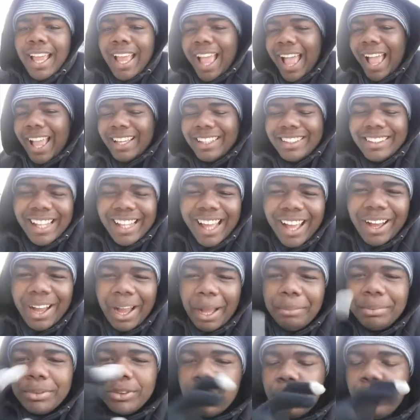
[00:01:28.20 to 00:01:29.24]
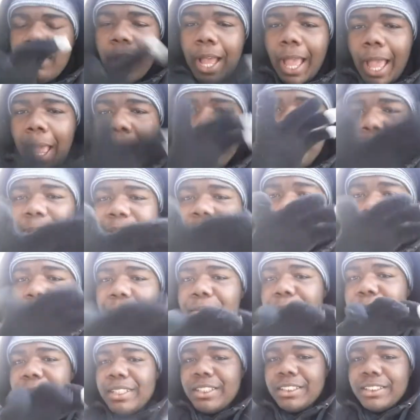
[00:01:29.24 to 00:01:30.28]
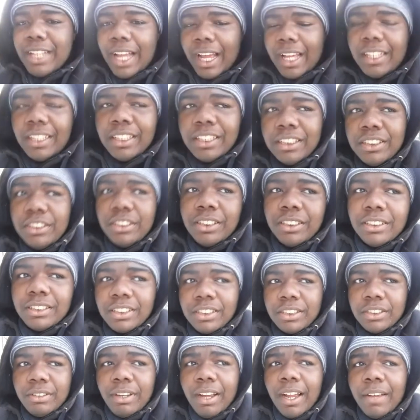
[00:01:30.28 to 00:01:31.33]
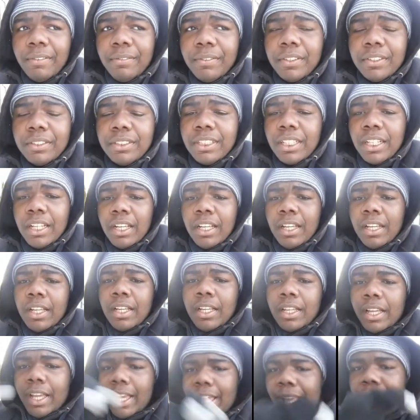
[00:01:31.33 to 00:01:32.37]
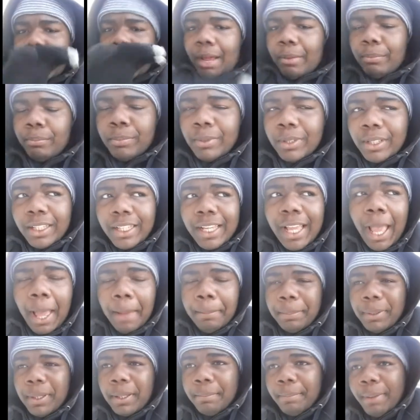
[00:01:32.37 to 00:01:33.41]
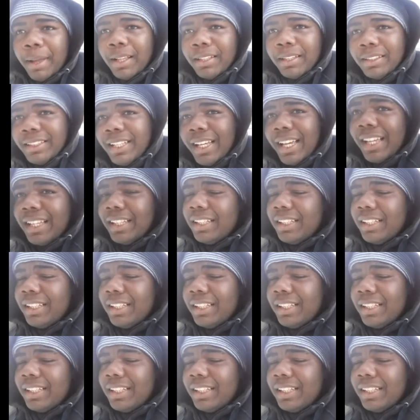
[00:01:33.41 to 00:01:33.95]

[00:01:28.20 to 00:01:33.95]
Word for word: Now, I'm so happy that I reached 900 subscribers, and I'm really happy about that.